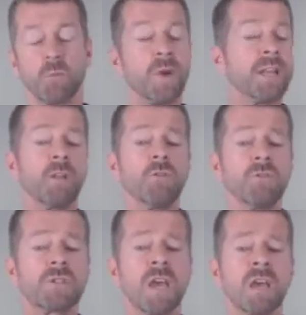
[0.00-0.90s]
And we
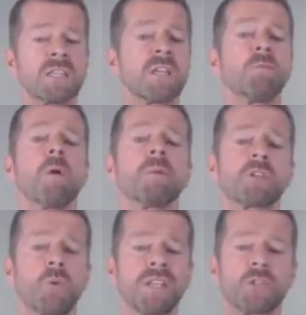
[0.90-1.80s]
lose somewhere
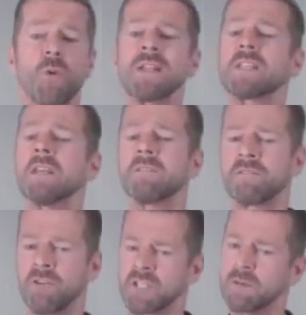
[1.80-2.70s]
between 20 and
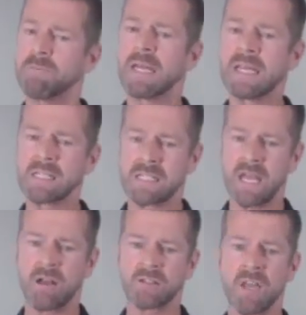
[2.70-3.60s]
30 million
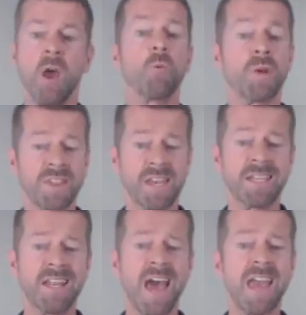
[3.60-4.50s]
cells within a
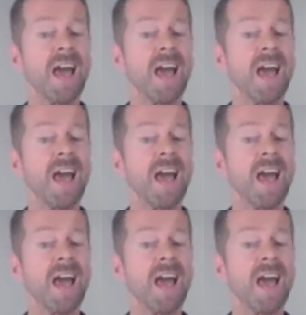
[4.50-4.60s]
day,